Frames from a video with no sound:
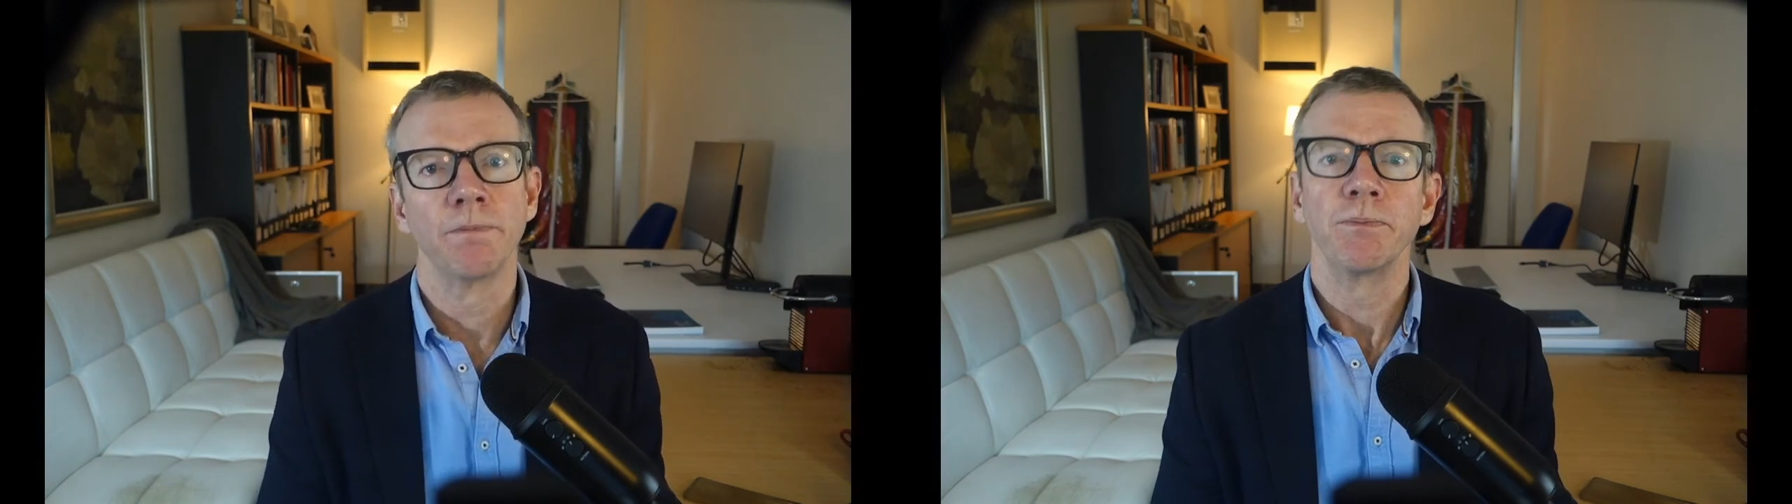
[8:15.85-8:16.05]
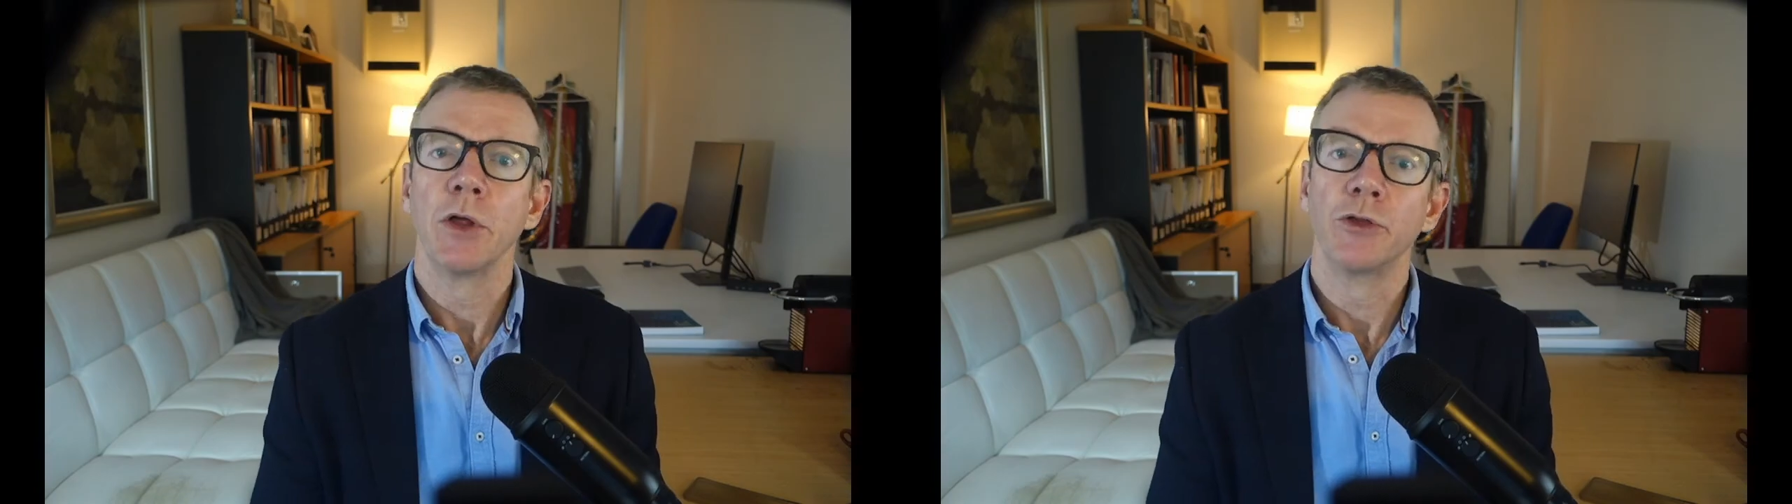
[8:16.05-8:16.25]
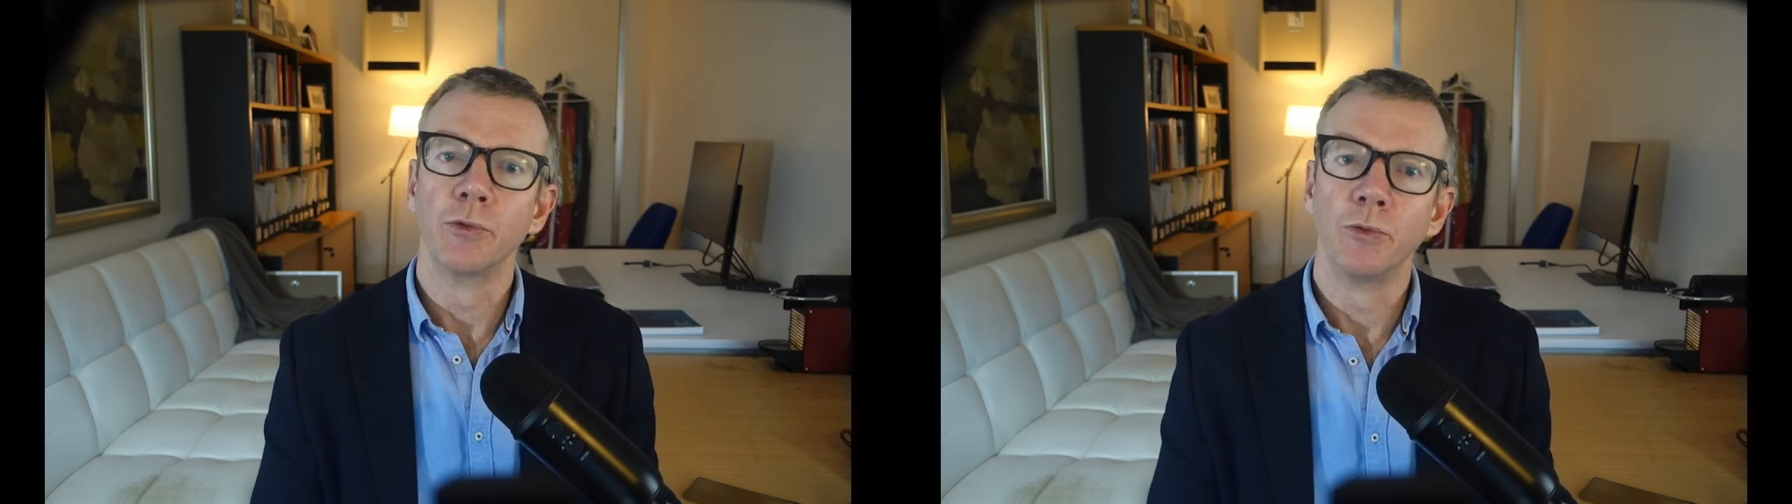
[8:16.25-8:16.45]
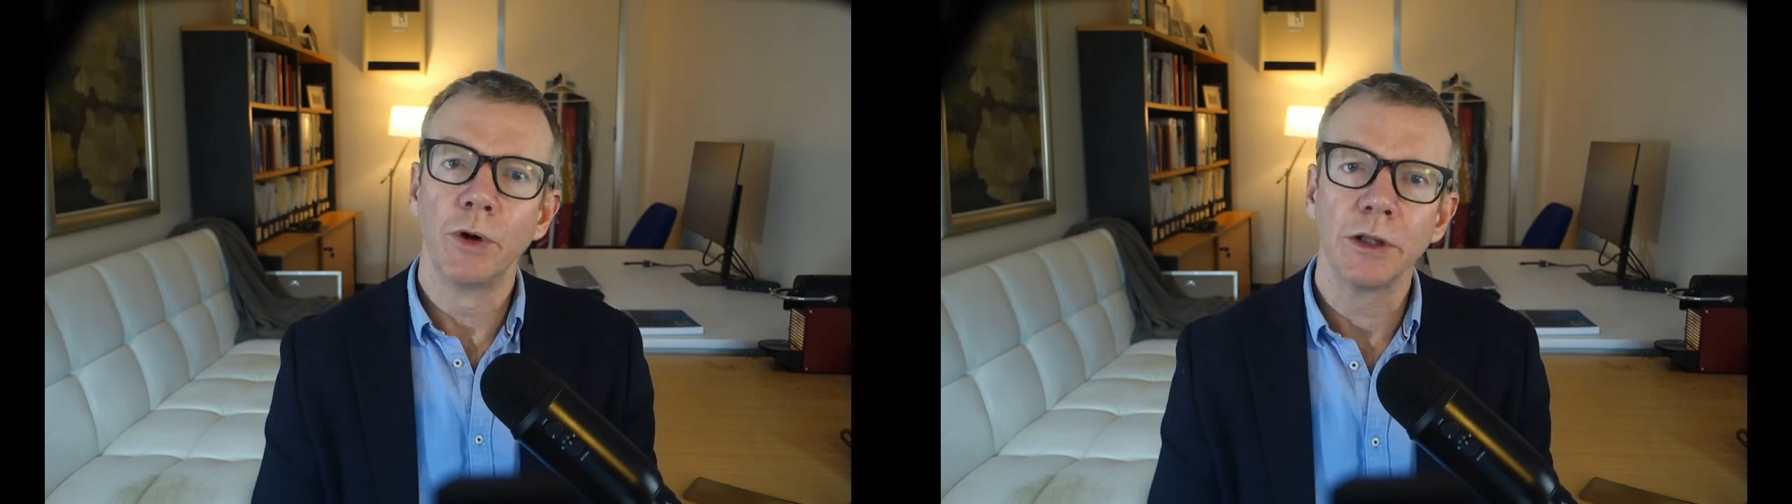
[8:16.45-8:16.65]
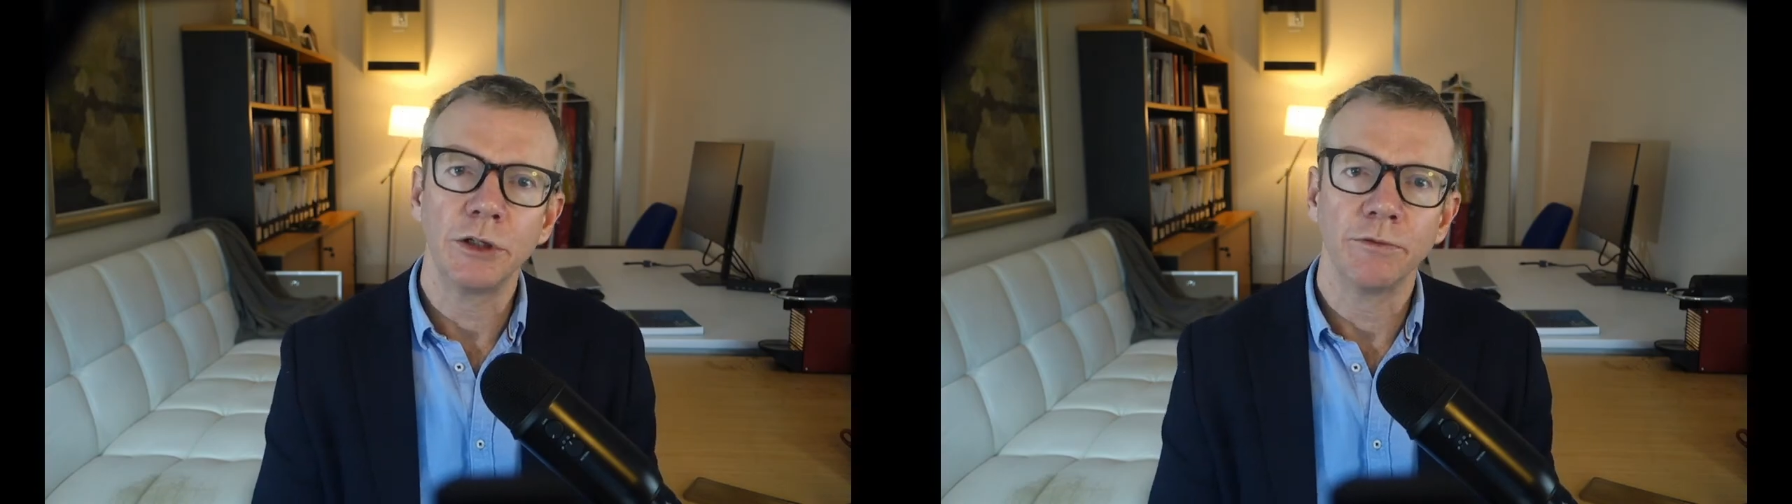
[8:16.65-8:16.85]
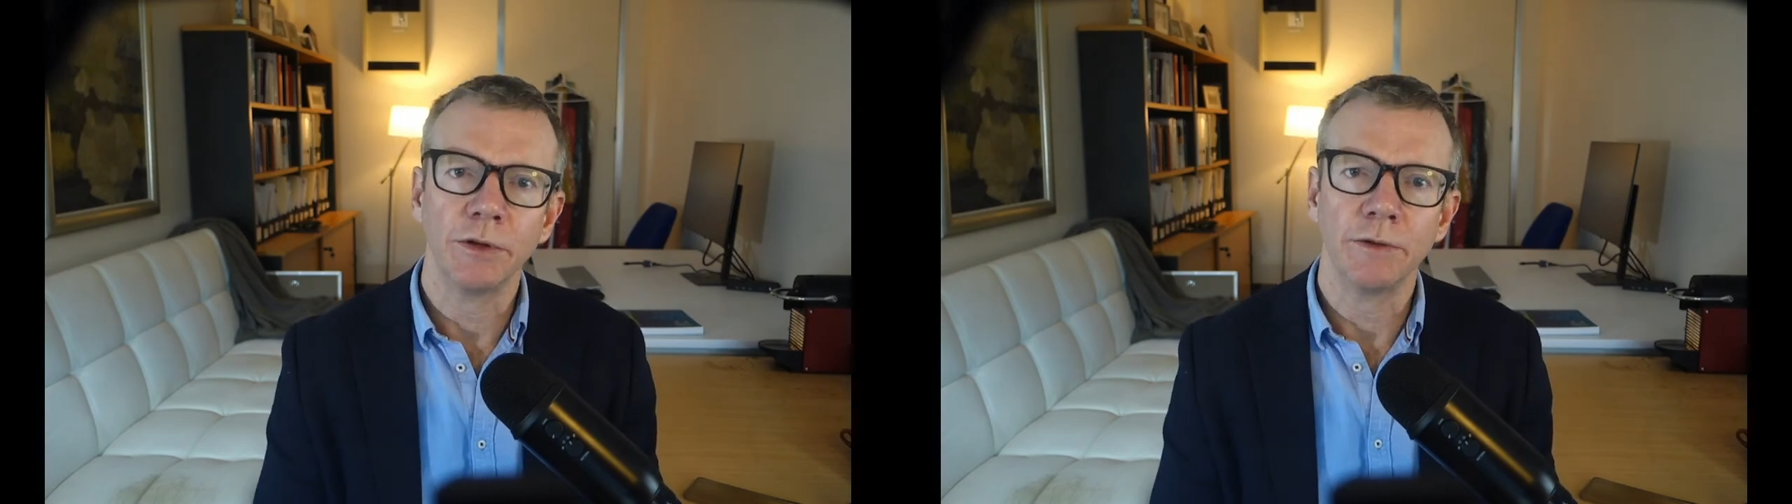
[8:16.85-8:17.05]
The relative levels